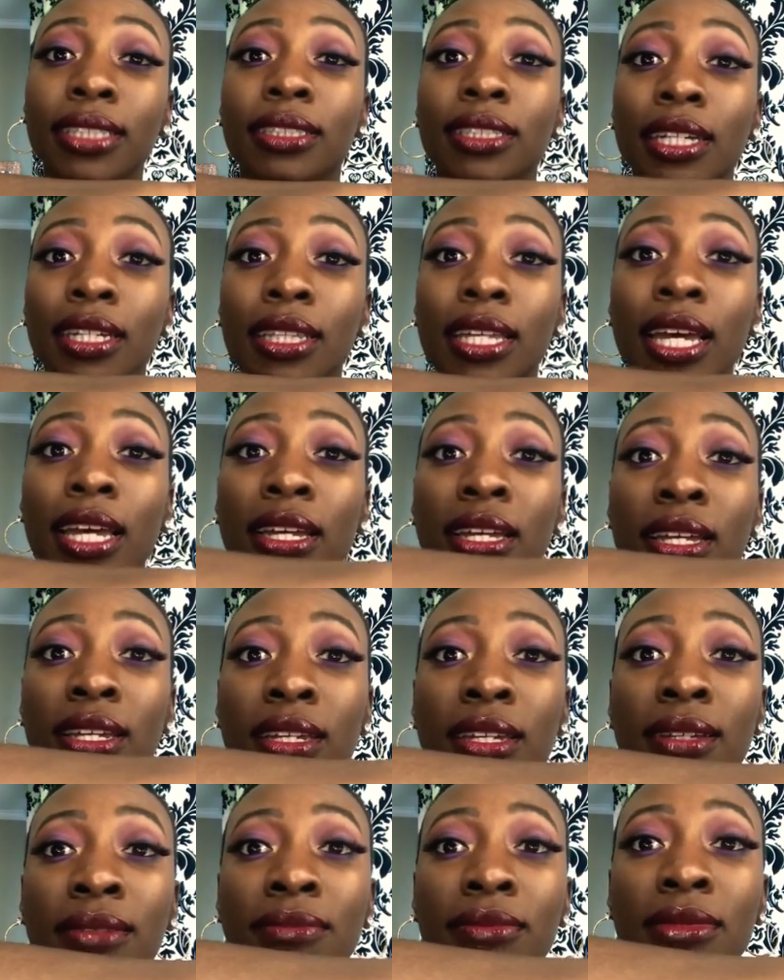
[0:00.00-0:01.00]
done that,
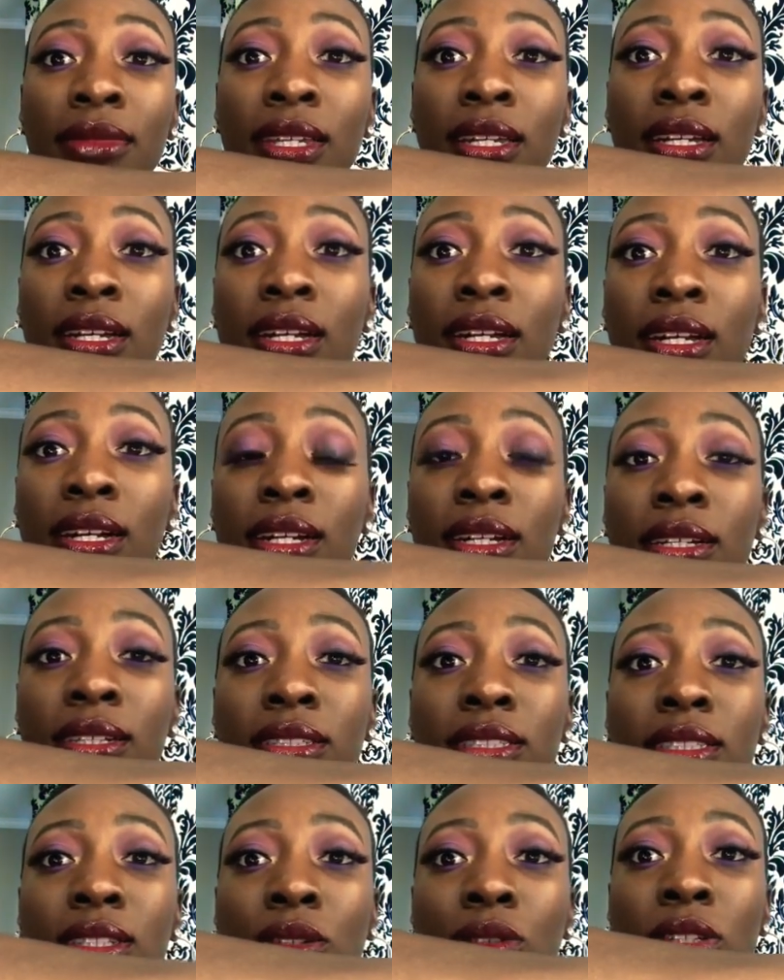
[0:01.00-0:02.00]
honey.
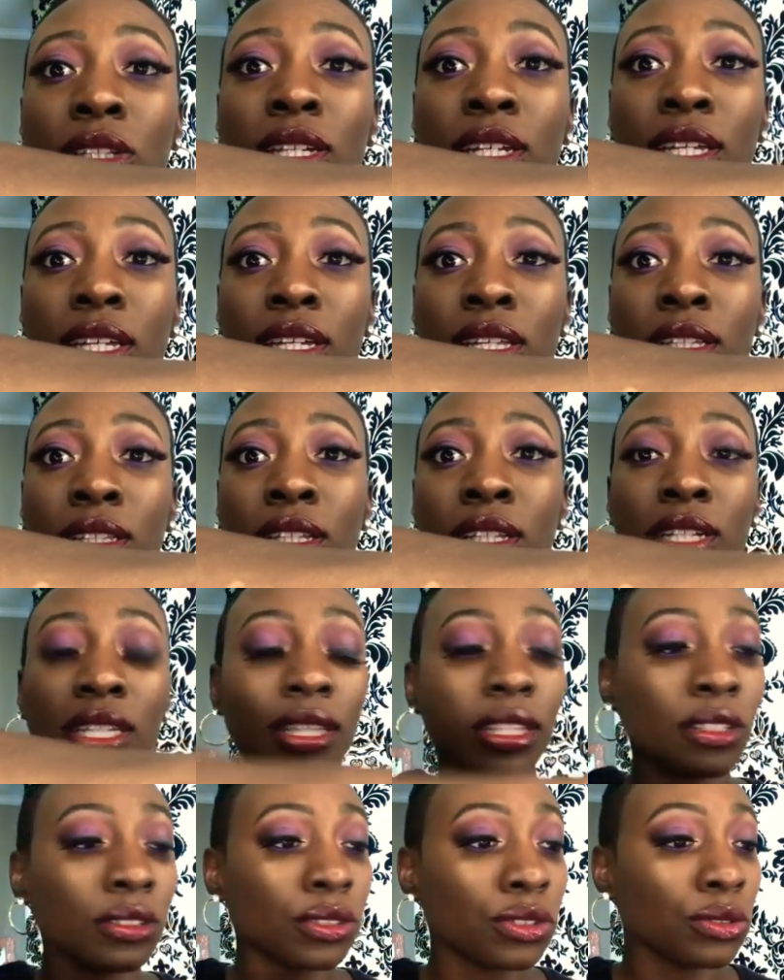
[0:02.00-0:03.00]
So look at
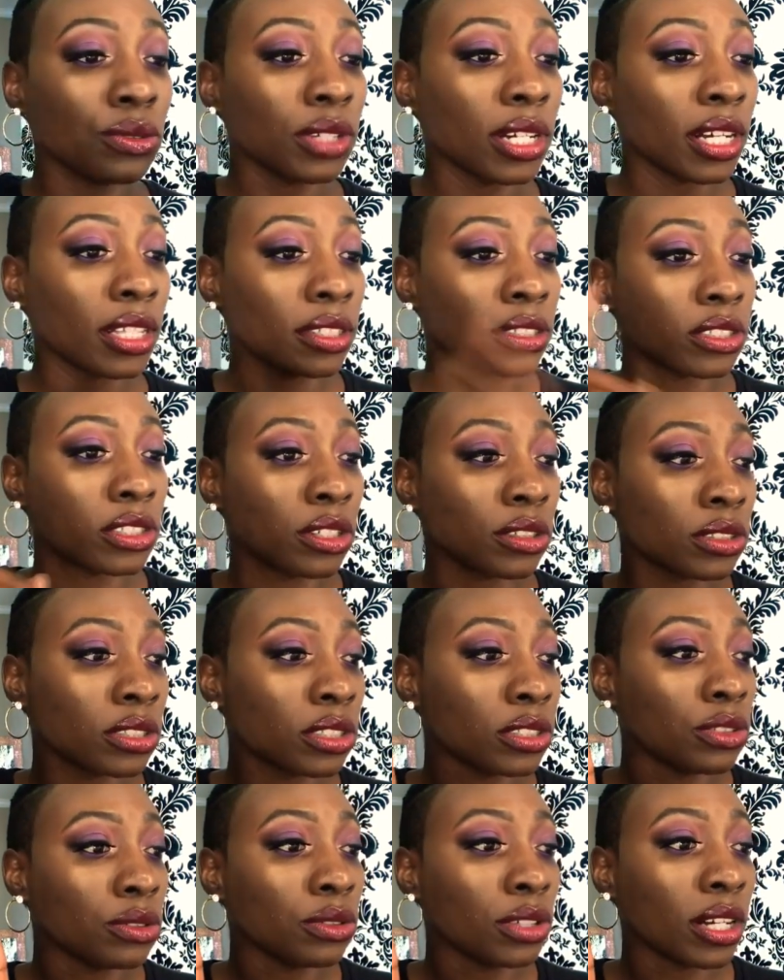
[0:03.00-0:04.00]
those two colors. Those are
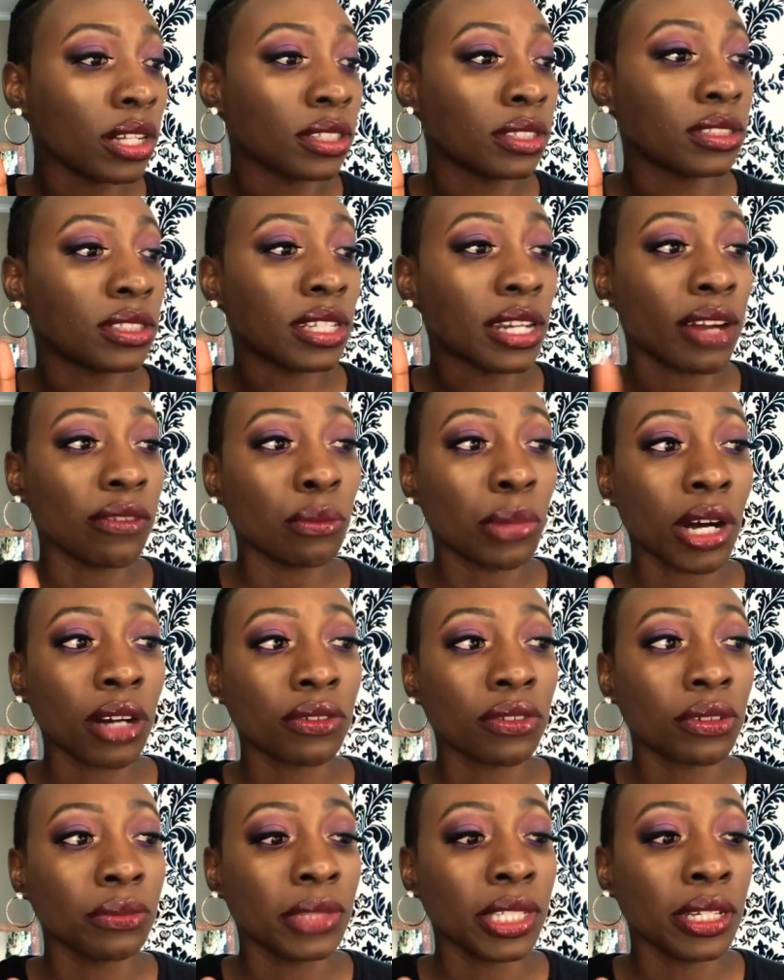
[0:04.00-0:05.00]
the two colors that I bought
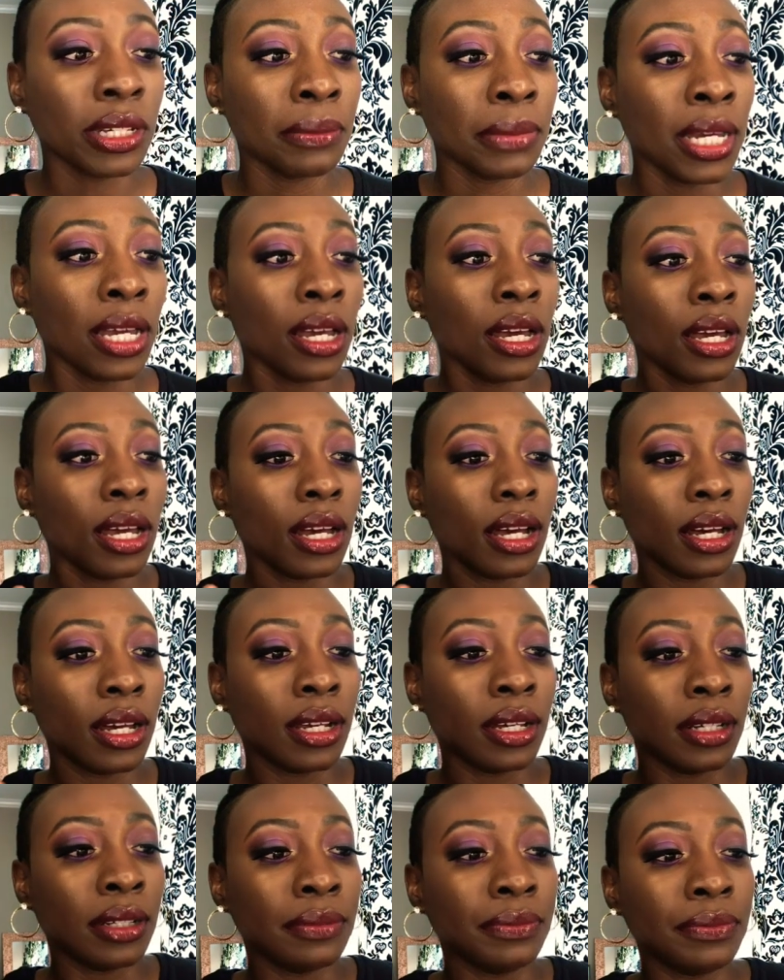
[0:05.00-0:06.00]
from them.
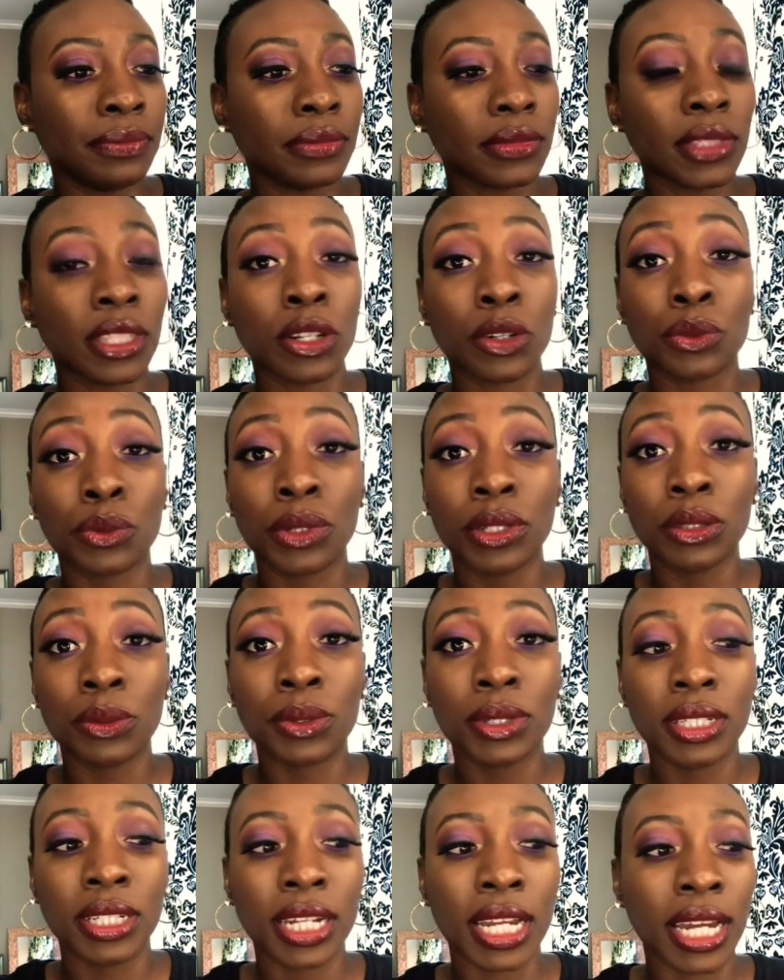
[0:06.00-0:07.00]
They're really,
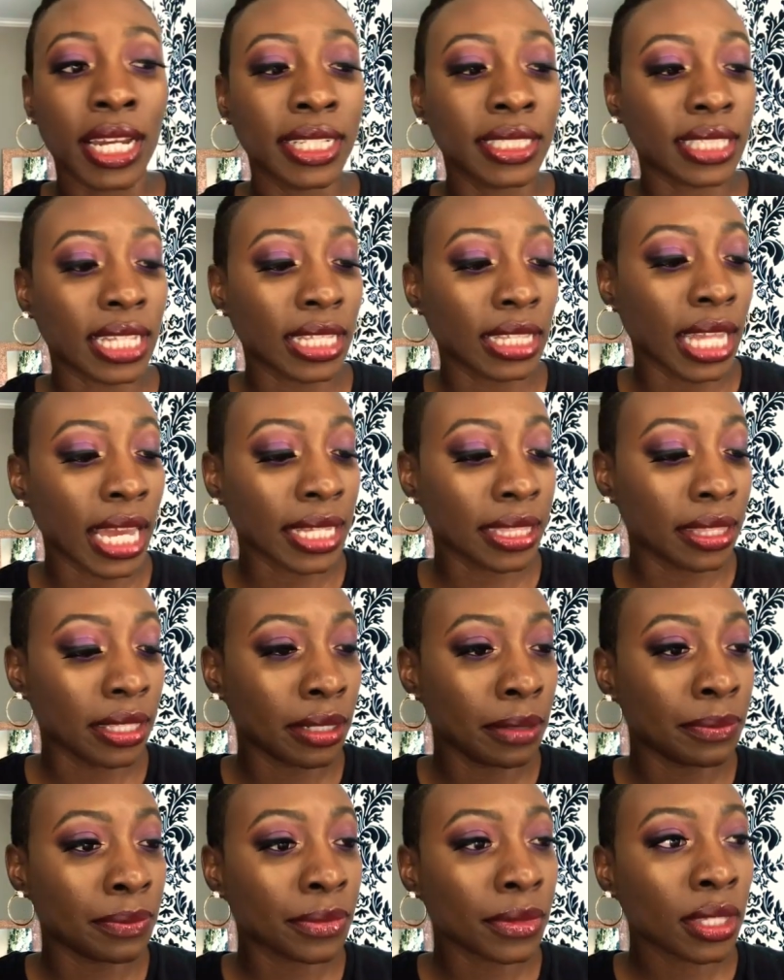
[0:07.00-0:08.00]
really nice. I like
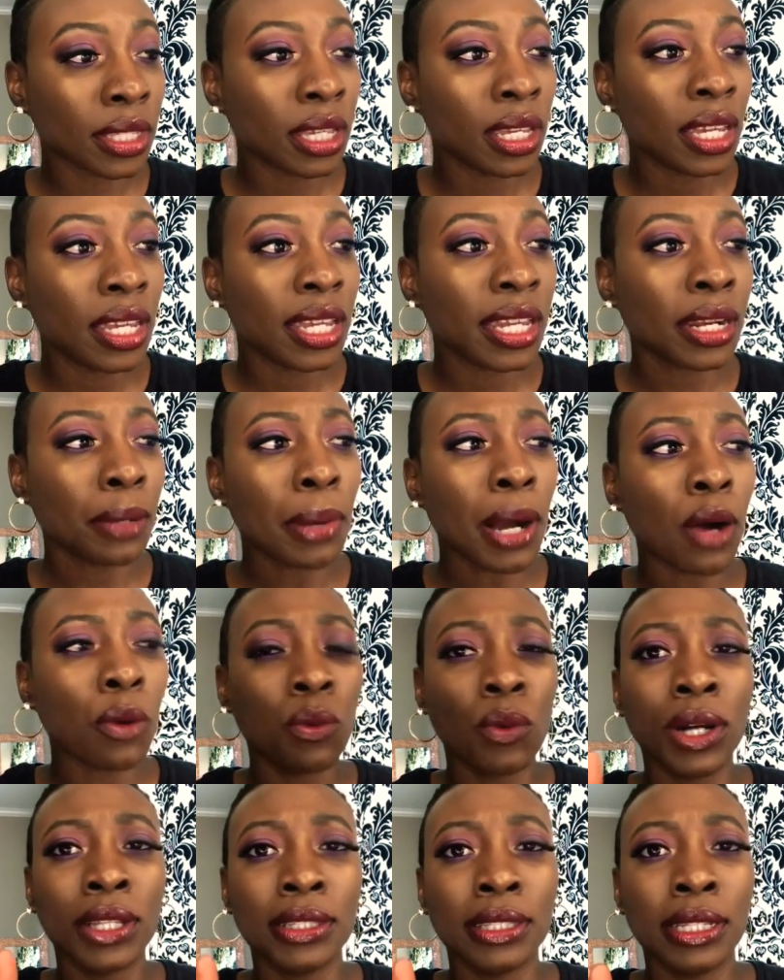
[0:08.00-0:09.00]
them. And I bought
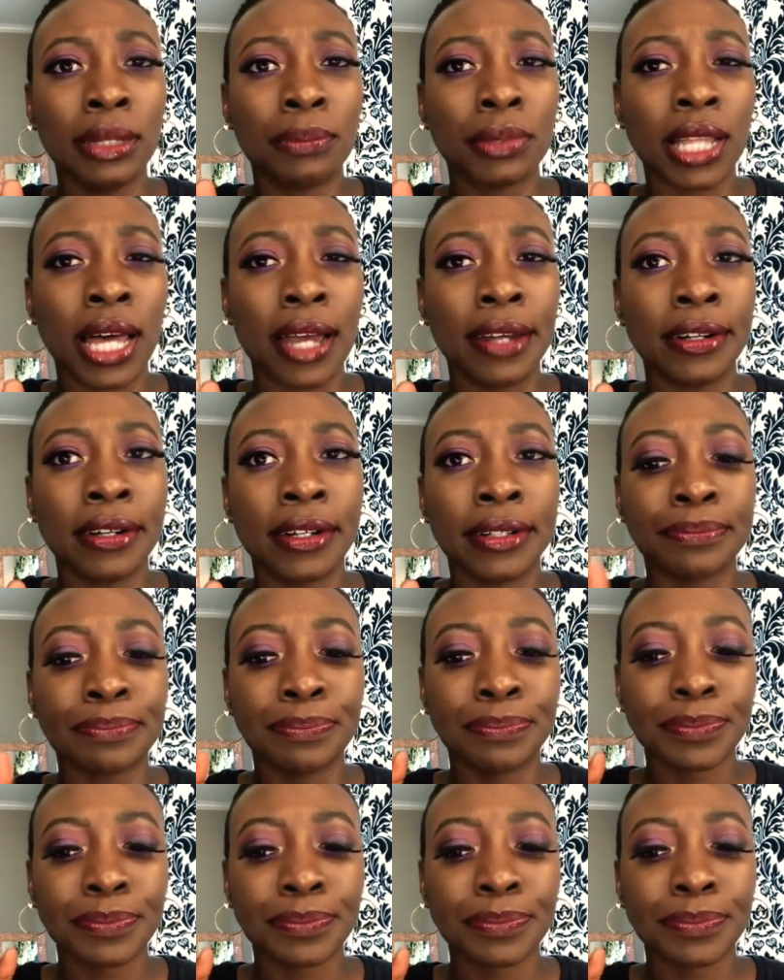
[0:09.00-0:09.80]
one lip liner,